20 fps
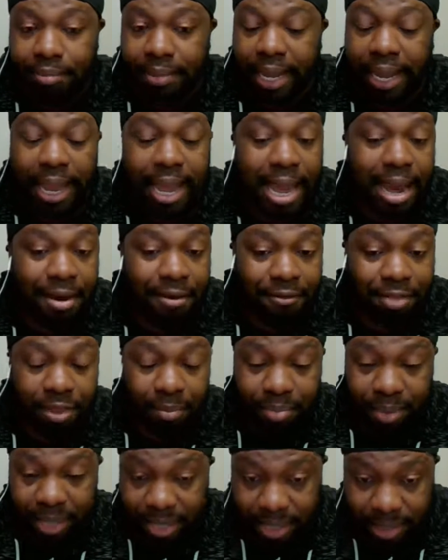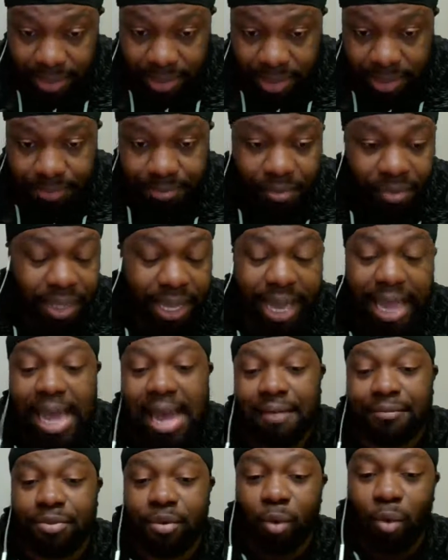They have the bigs, they
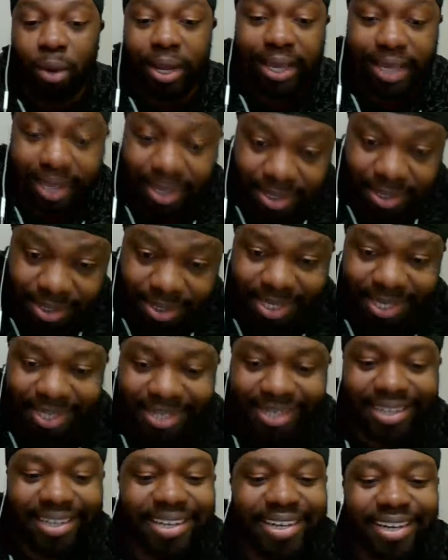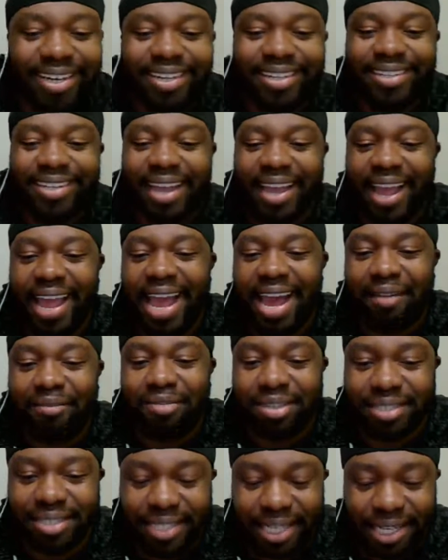have the wings, they have
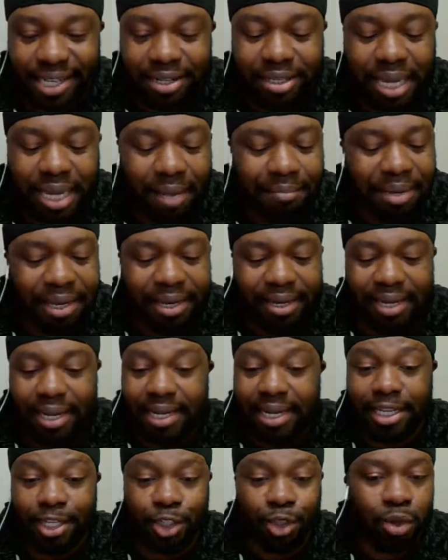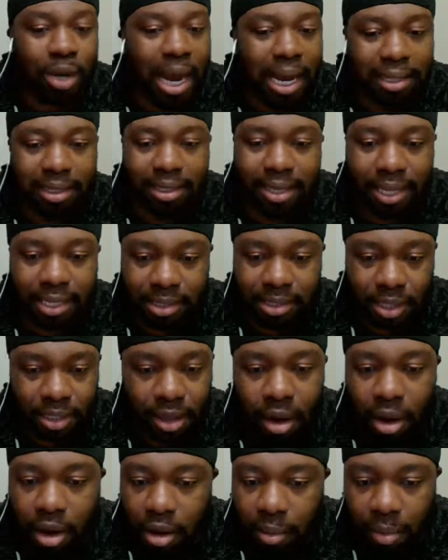the skill. I mean, and then Drew Holiday is a
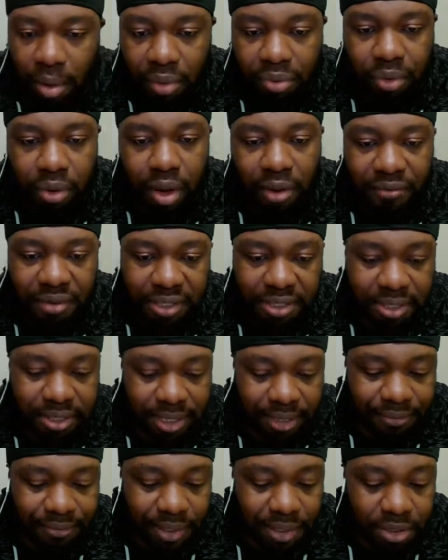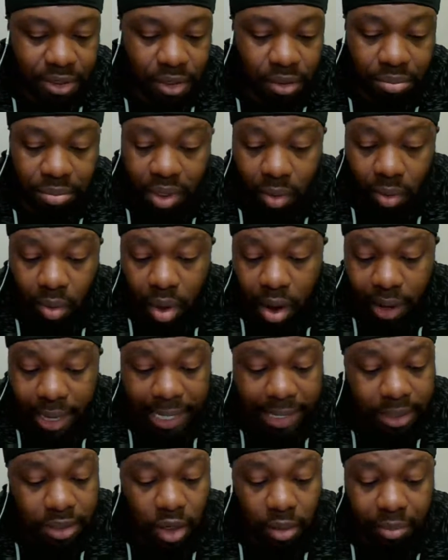dog, both on offense and defense. So
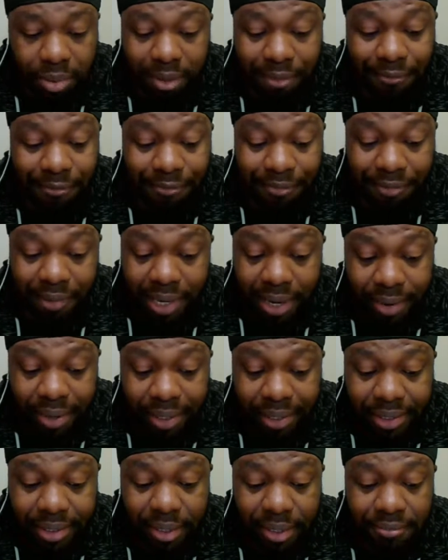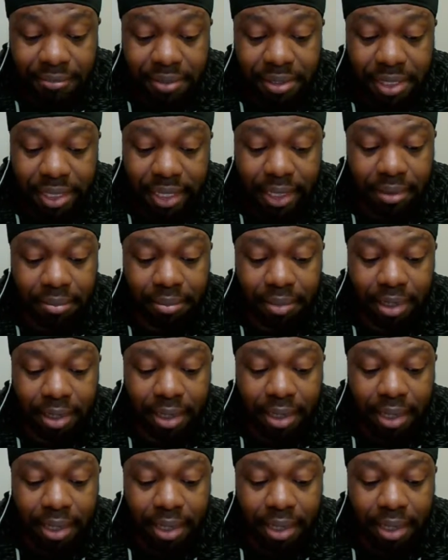Milwaukee is going to be a very tough team.